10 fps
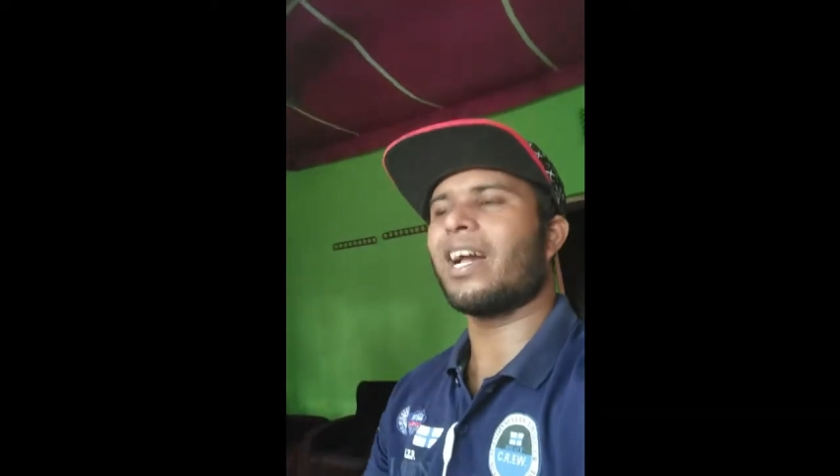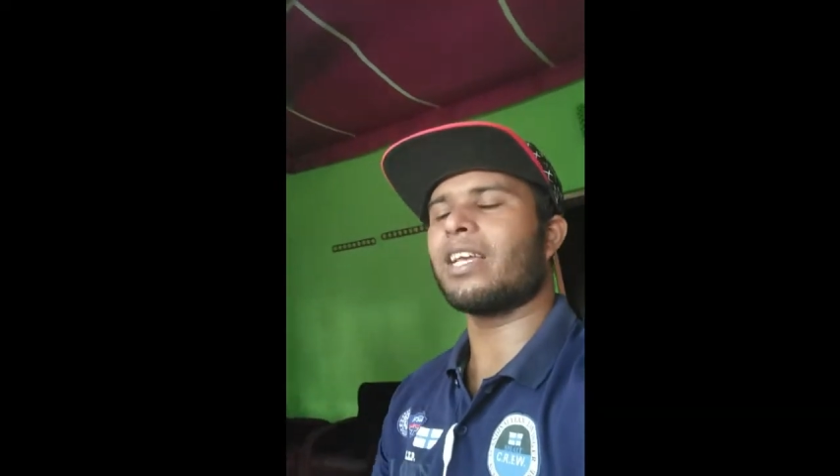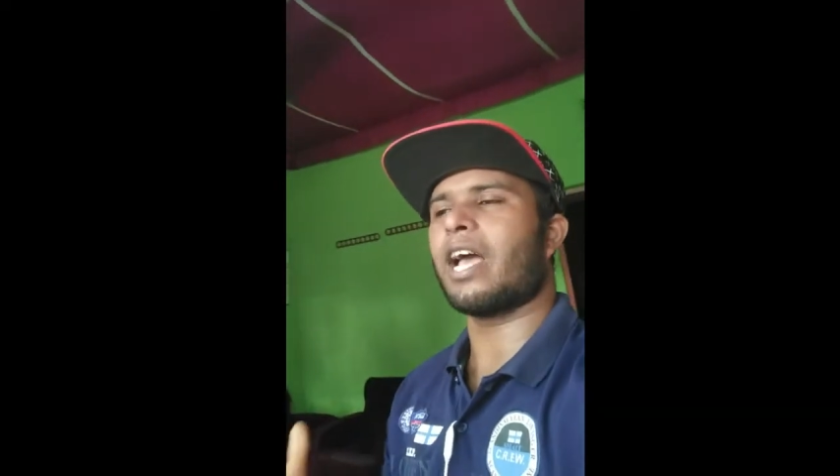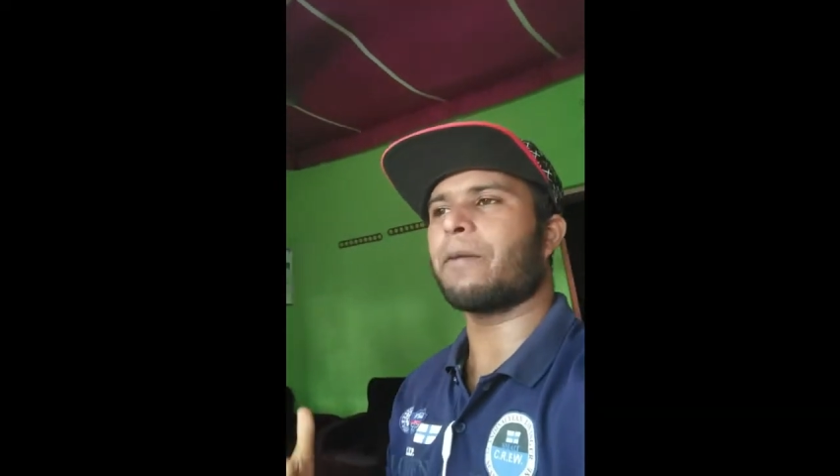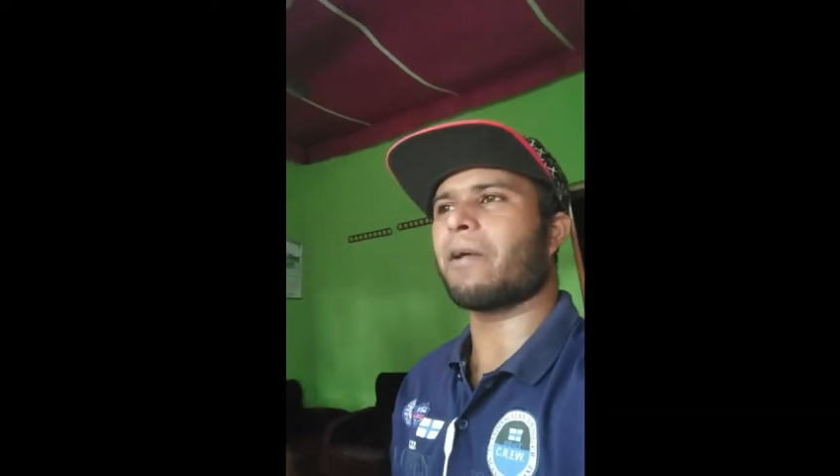
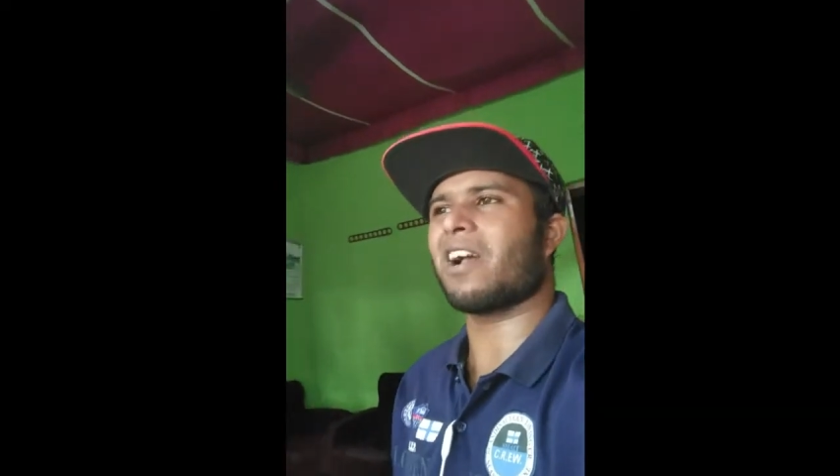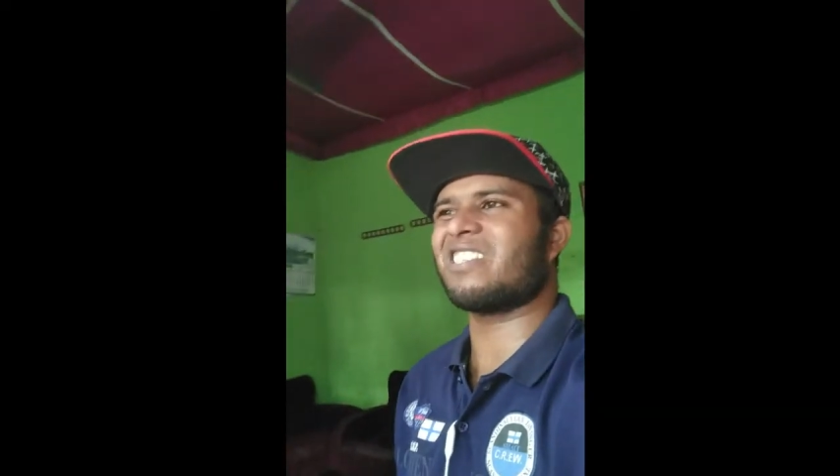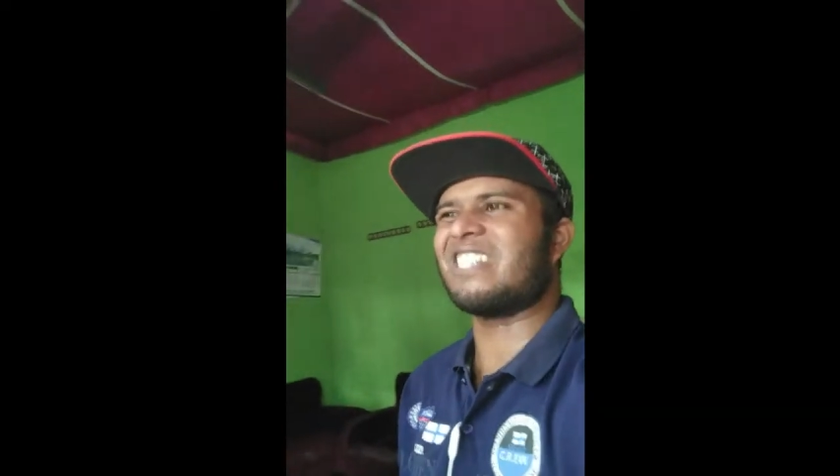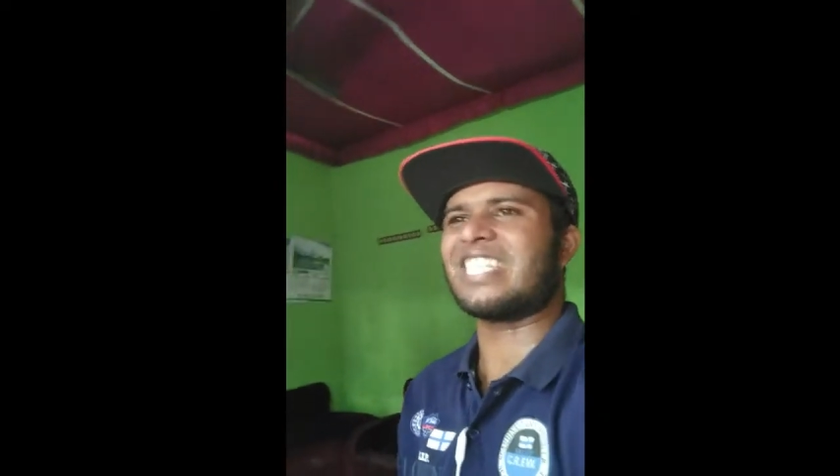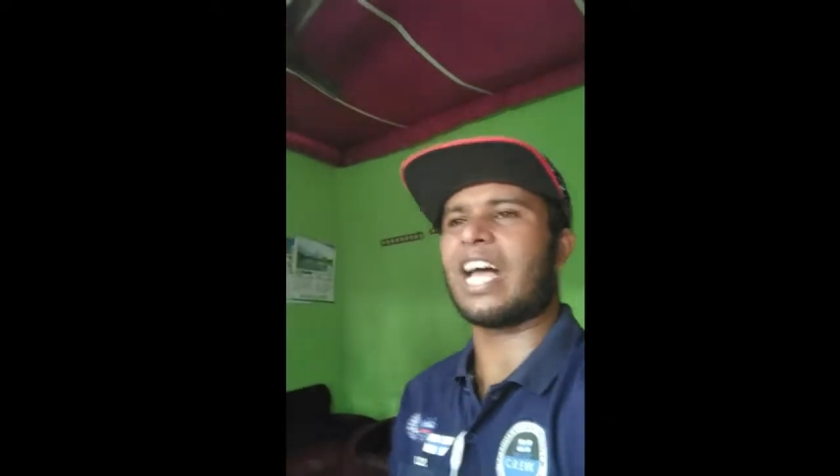I, I
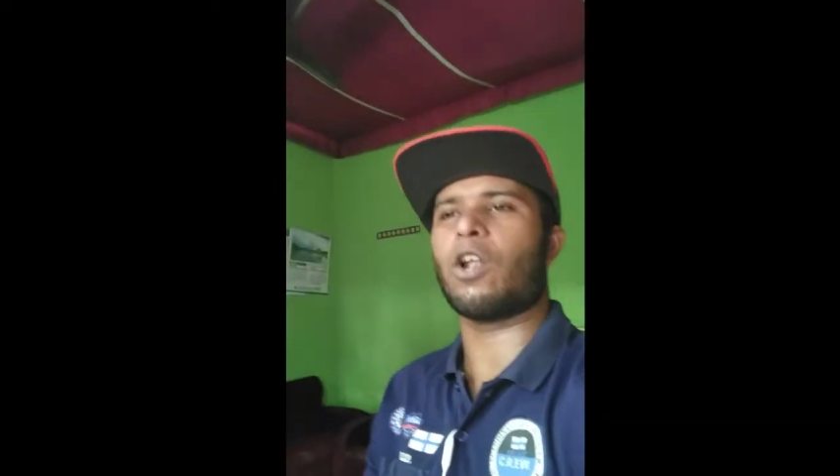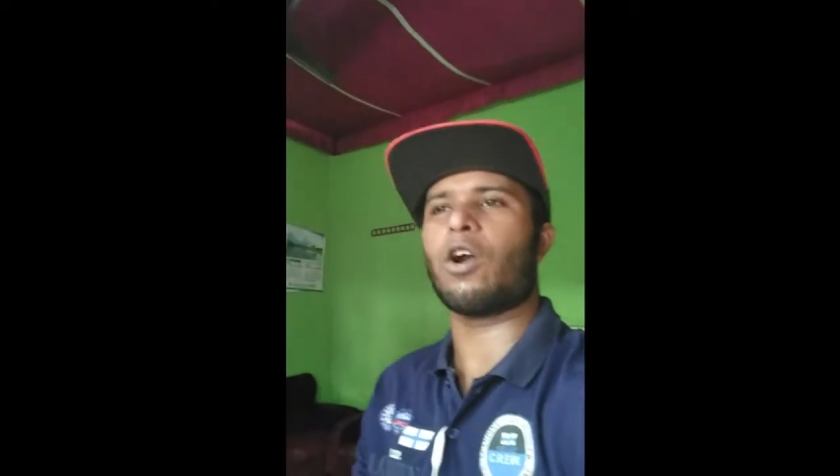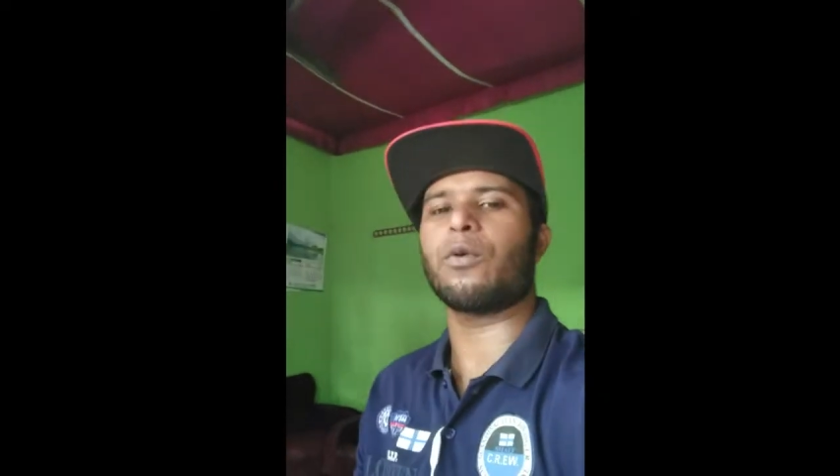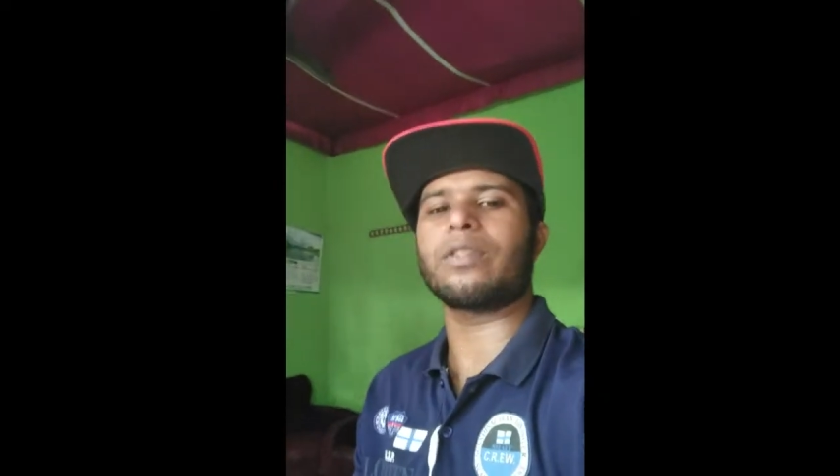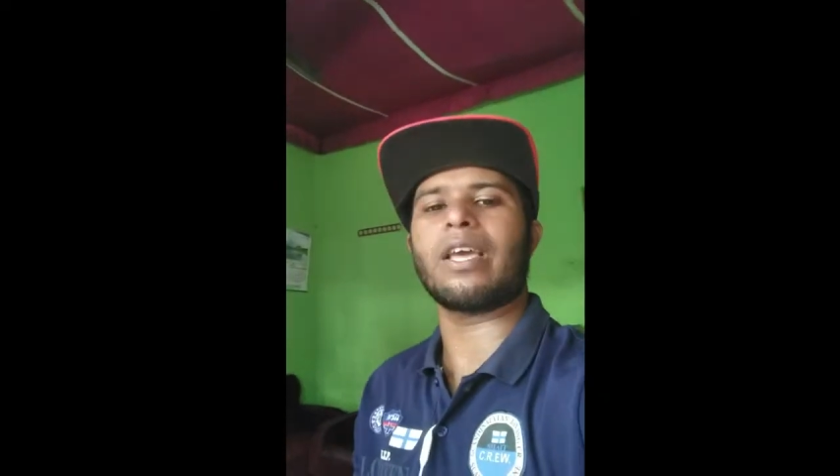practiced a
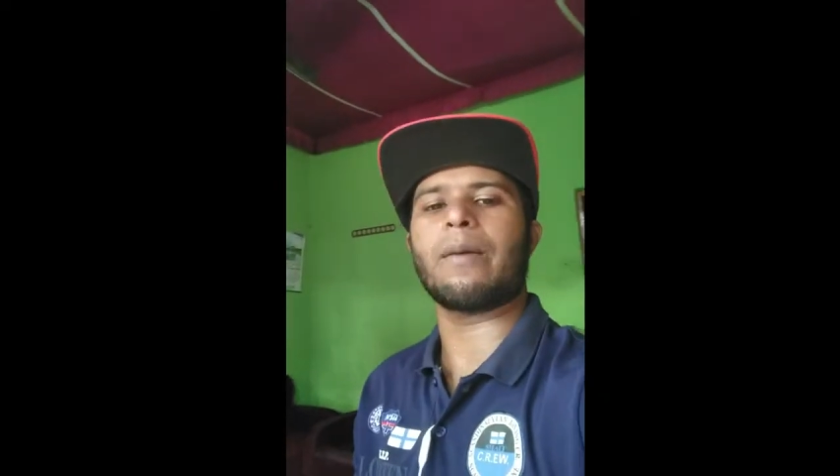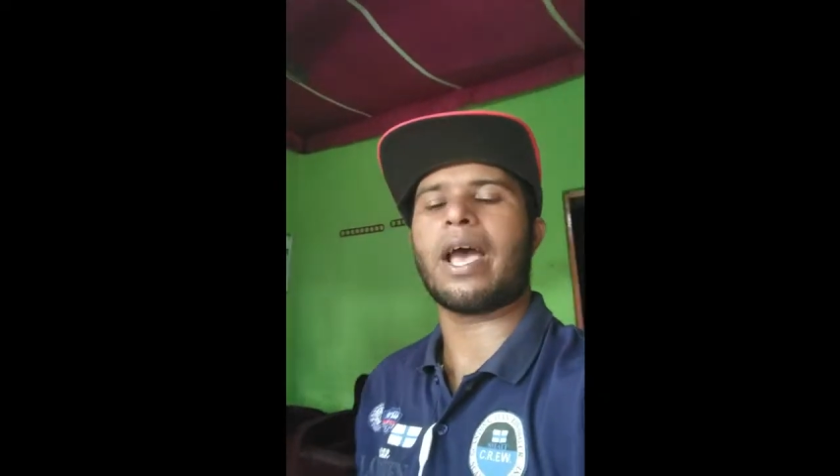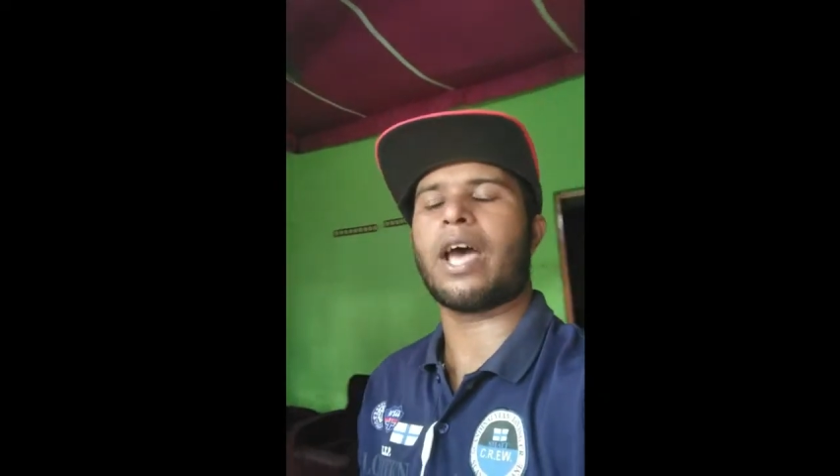lot with them